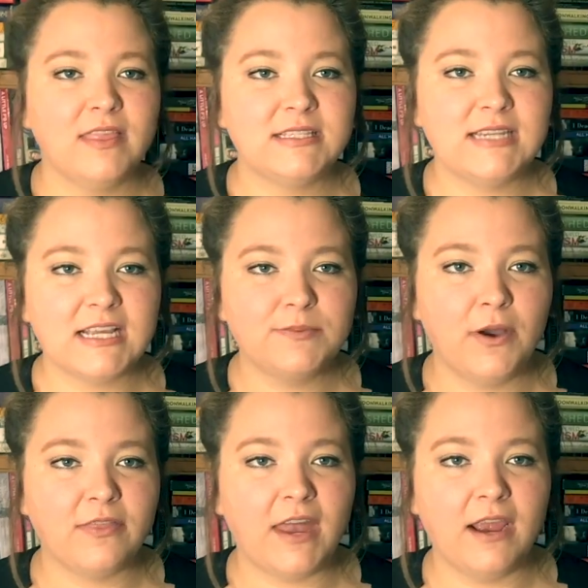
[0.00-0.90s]
This next
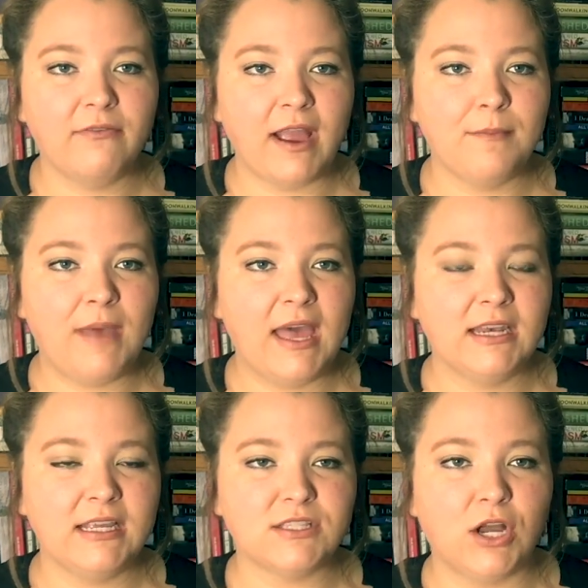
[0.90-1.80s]
book that I recommend
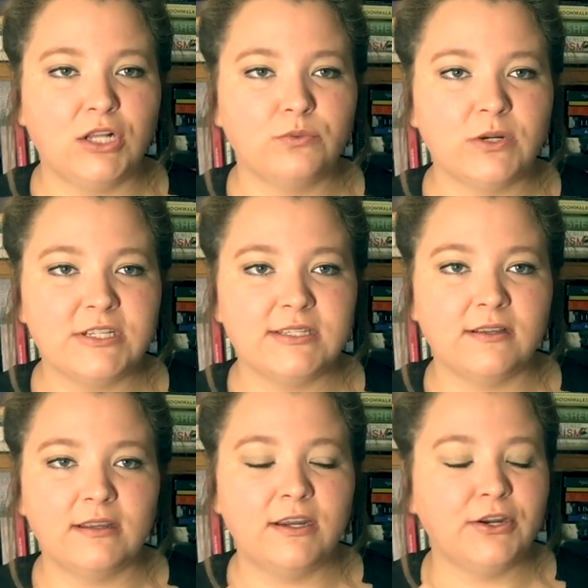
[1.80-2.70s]
is called We're Still
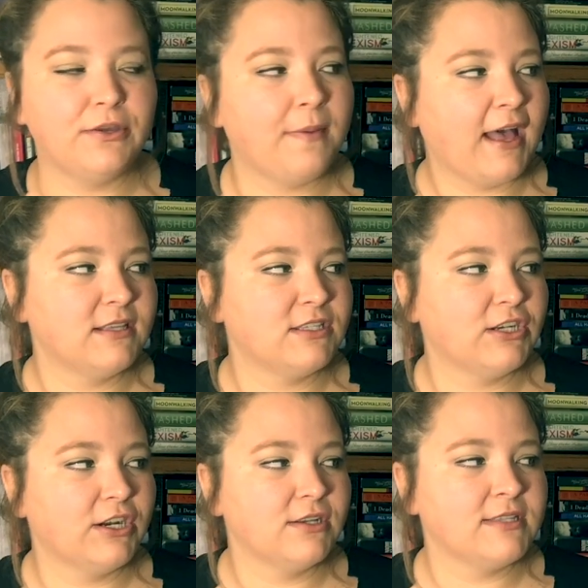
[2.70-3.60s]
Here, You
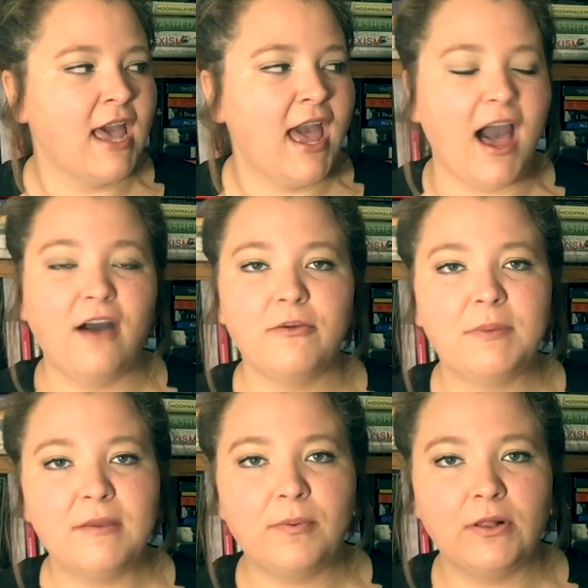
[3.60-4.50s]
Bastards: How the
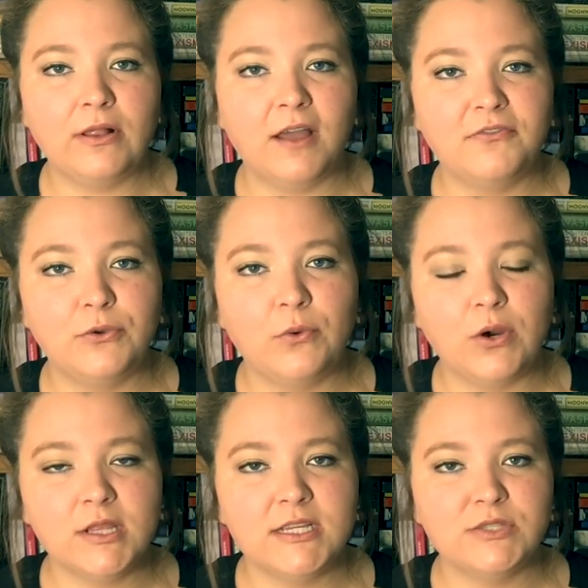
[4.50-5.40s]
People of New
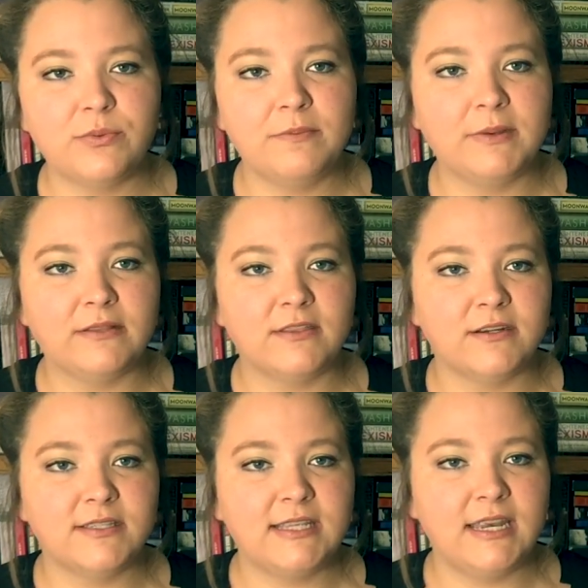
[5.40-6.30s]
Orleans Rebuilt Their
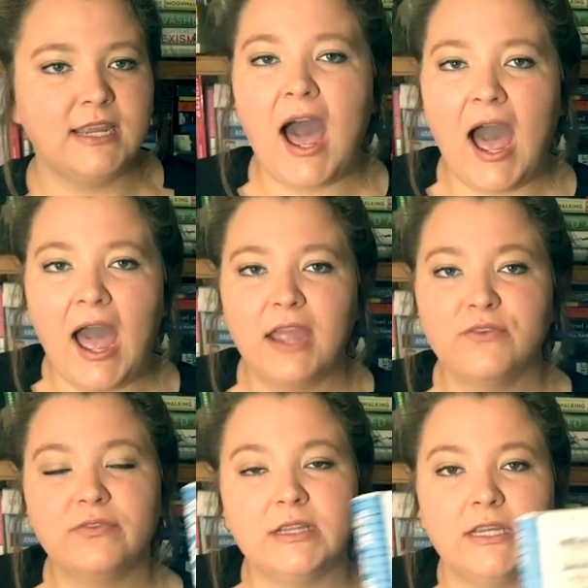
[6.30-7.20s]
City. I
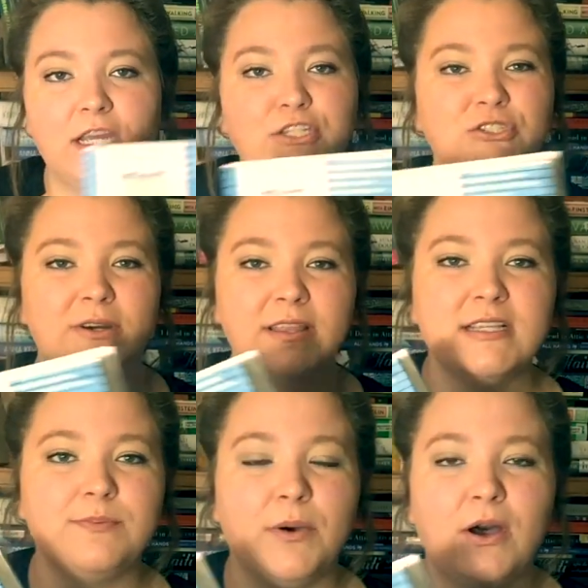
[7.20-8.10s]
really enjoyed
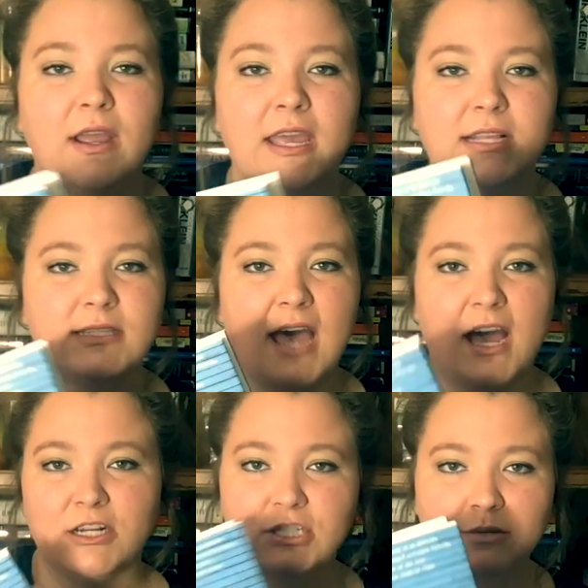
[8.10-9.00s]
this book. It's
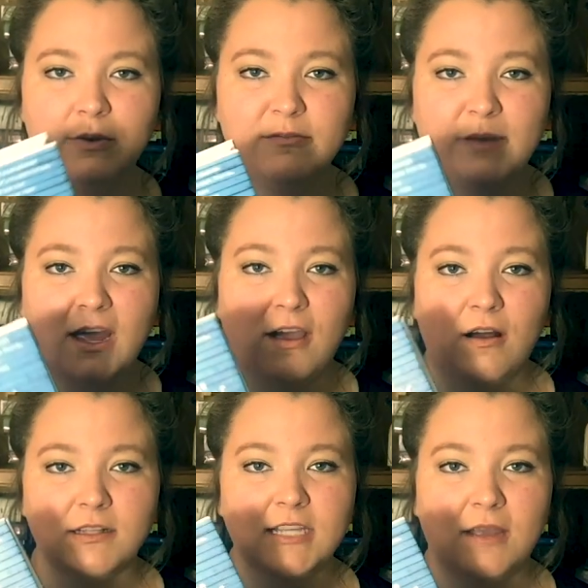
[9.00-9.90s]
actually one of my
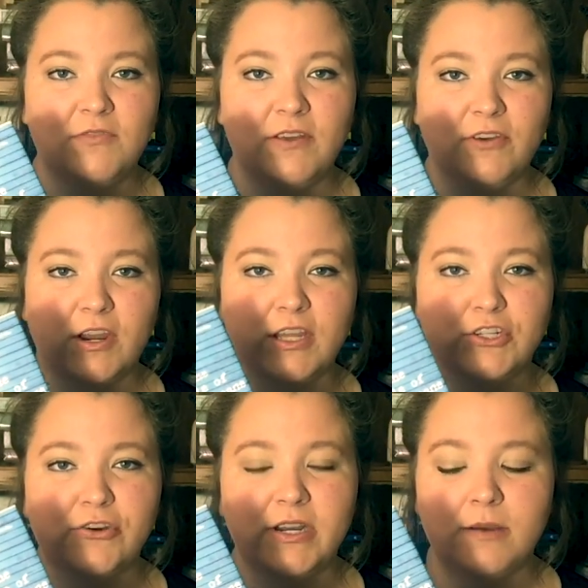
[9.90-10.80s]
all-time favorite
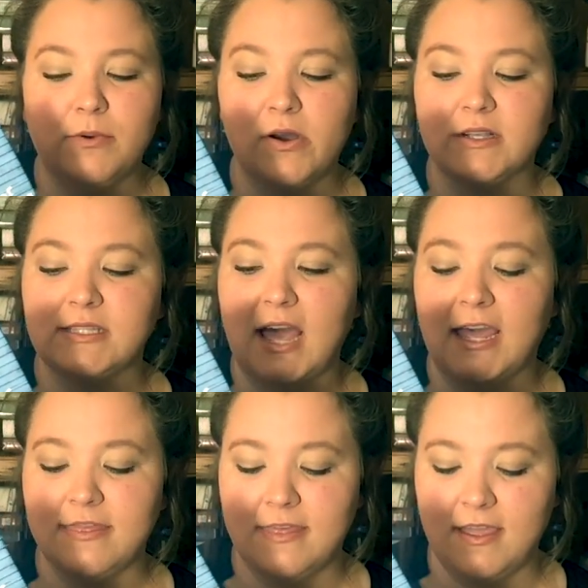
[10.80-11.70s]
Katrina books.
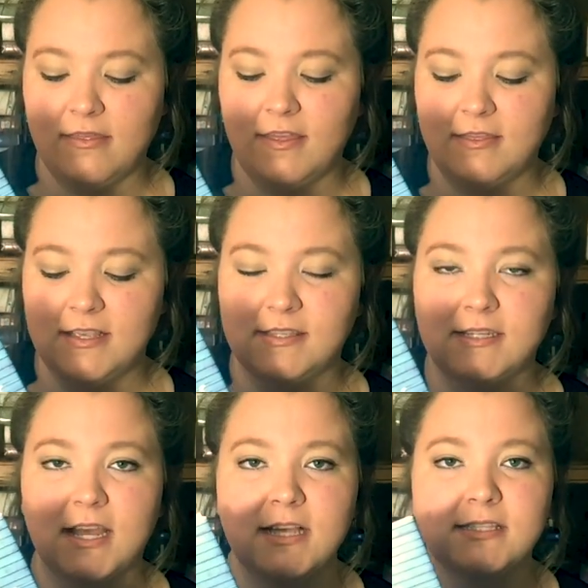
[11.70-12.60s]
I think that this
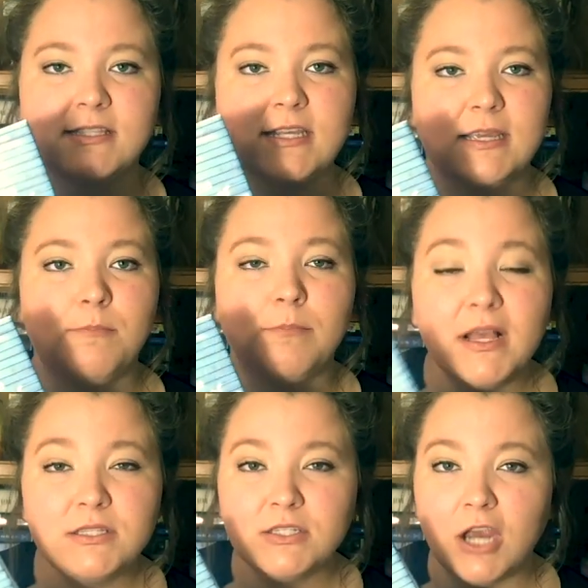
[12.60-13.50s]
does the
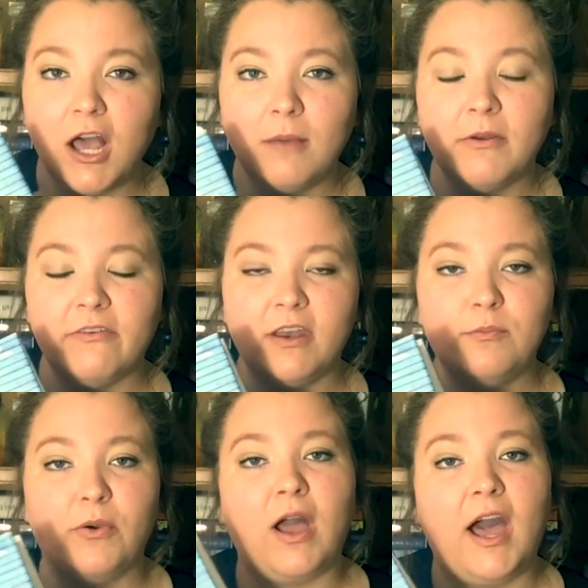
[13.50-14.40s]
best job of any
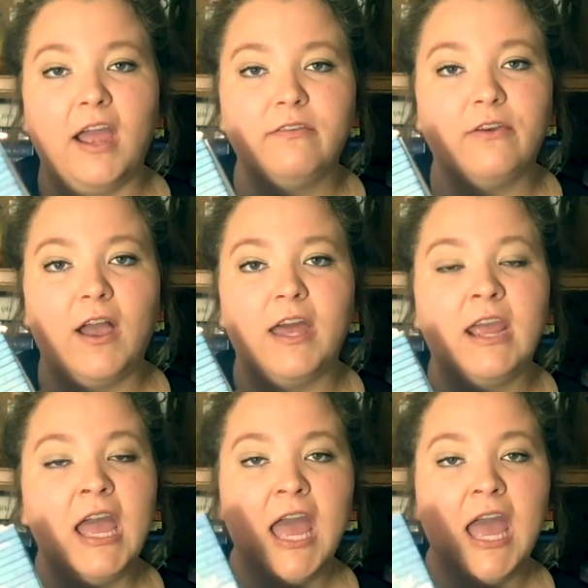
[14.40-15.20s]
book I've read